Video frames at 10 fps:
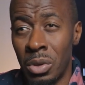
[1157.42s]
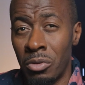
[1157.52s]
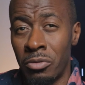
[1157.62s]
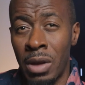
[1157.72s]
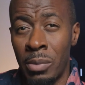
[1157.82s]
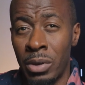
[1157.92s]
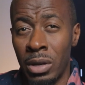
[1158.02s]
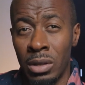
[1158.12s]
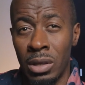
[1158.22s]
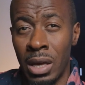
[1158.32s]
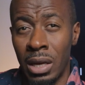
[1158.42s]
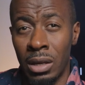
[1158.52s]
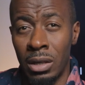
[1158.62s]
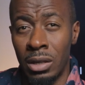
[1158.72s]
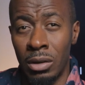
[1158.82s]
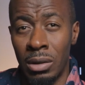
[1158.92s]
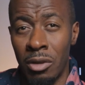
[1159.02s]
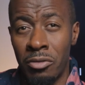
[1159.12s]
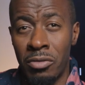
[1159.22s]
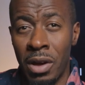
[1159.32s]
fabric like, I don't know, like
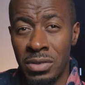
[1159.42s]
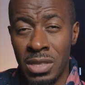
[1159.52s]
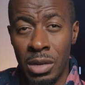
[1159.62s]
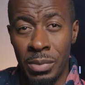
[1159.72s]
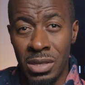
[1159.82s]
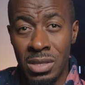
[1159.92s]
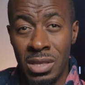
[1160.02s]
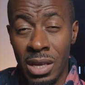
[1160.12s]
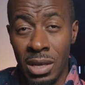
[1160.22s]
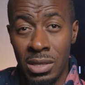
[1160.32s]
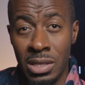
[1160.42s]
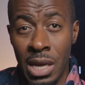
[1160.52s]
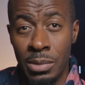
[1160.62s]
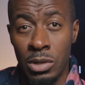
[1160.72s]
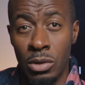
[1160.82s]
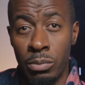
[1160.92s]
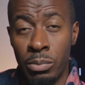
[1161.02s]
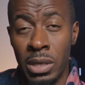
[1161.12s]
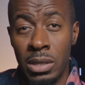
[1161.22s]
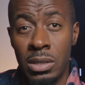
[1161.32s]
5 centimeters thick. It's an absolute
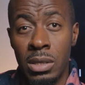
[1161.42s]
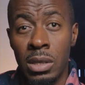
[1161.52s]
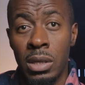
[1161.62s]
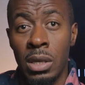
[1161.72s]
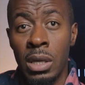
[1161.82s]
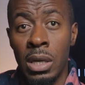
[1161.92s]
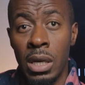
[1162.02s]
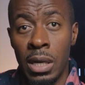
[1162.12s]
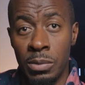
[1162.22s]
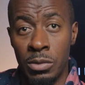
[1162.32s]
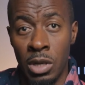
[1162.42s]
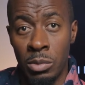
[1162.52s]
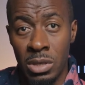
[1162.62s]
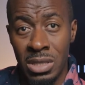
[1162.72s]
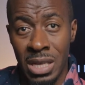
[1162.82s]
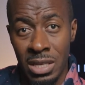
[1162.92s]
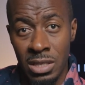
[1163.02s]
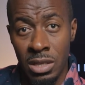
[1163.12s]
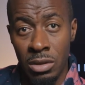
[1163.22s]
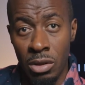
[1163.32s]
beast. So I'm just
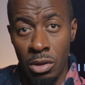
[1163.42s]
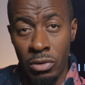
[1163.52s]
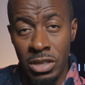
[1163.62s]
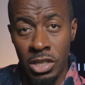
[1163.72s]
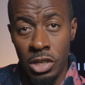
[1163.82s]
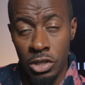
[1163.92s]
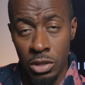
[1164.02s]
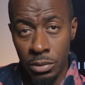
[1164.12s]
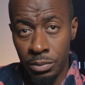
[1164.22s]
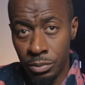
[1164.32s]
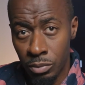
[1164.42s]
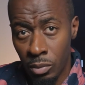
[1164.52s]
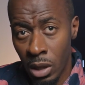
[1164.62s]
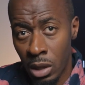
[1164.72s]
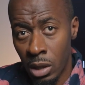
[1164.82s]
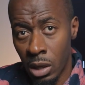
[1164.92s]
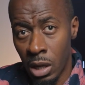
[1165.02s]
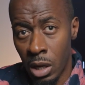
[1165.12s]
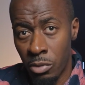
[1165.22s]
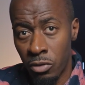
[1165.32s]
testing the thread tension
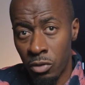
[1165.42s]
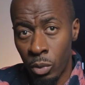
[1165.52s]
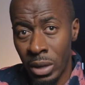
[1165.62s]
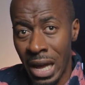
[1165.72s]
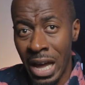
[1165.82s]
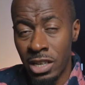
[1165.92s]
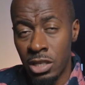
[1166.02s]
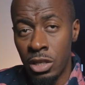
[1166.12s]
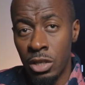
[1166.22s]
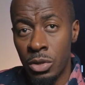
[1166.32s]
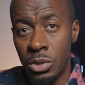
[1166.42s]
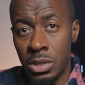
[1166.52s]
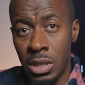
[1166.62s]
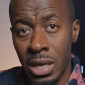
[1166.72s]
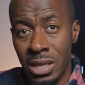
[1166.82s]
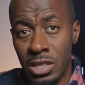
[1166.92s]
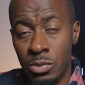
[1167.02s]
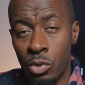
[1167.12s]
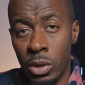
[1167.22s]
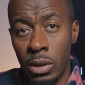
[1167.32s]
before we actually use it at this
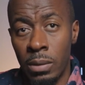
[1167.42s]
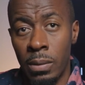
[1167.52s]
point.